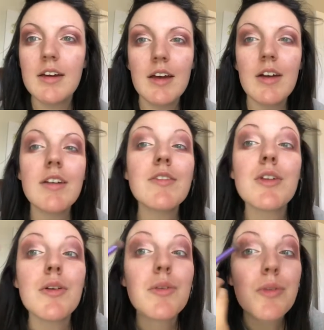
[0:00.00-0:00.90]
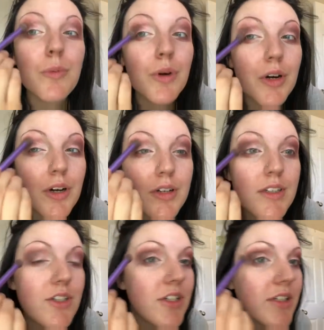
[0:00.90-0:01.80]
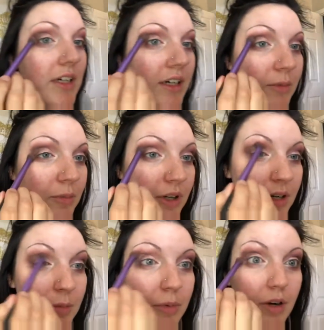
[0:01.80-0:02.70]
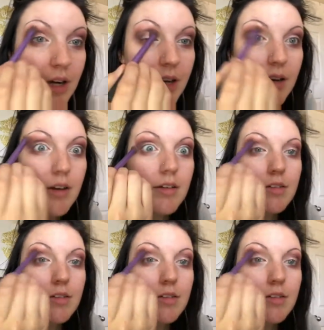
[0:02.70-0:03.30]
I don't even know the words, it's just like a pretty blend.